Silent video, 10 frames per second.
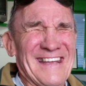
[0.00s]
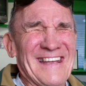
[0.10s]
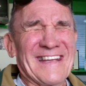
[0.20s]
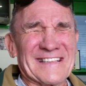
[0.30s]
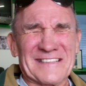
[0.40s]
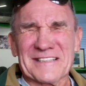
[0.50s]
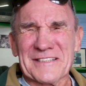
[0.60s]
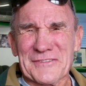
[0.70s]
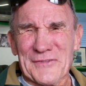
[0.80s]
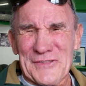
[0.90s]
He says,
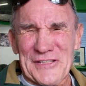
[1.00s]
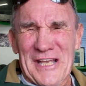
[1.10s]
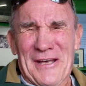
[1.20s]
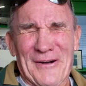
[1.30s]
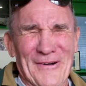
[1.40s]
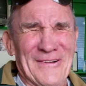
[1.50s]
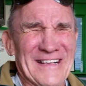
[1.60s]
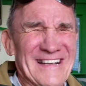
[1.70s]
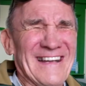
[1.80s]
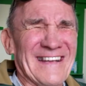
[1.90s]
"It's for sale."
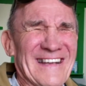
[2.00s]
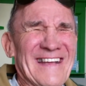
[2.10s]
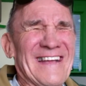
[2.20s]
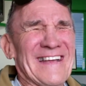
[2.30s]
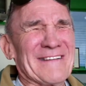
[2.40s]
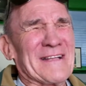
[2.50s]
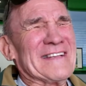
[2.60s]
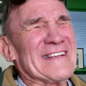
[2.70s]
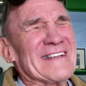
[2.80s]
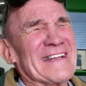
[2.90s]
And
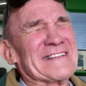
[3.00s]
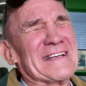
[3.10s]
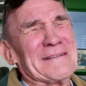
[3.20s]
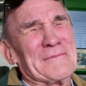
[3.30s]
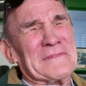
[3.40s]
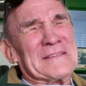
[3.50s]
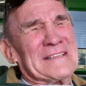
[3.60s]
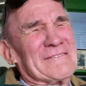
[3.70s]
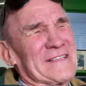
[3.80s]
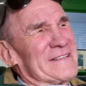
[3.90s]
at that time,
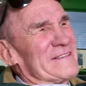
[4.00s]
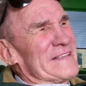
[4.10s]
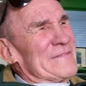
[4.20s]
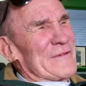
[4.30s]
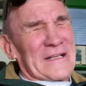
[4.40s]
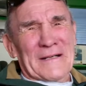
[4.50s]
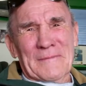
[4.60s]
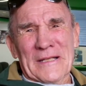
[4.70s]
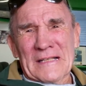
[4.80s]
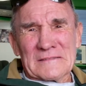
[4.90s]
we hear Denver
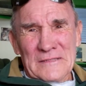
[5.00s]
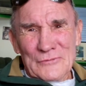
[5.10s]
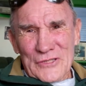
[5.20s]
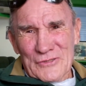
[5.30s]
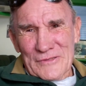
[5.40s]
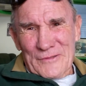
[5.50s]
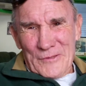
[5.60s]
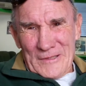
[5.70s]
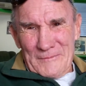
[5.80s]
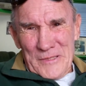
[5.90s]
coming. "Don't you go
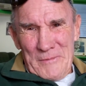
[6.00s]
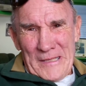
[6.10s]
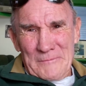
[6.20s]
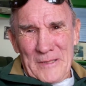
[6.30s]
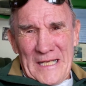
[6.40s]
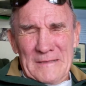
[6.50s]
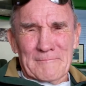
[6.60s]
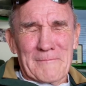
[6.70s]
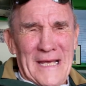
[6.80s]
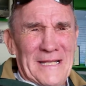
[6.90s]
anywhere. I'll be back with my
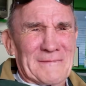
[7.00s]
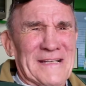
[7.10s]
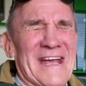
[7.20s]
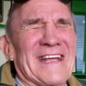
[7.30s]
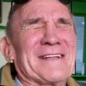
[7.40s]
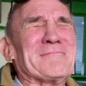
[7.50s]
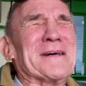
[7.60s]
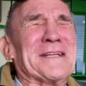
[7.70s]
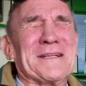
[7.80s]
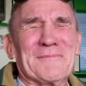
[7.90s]
dad
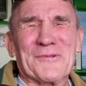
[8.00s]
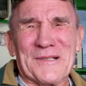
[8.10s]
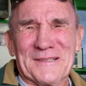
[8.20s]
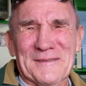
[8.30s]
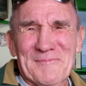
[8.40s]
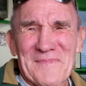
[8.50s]
Monday morning."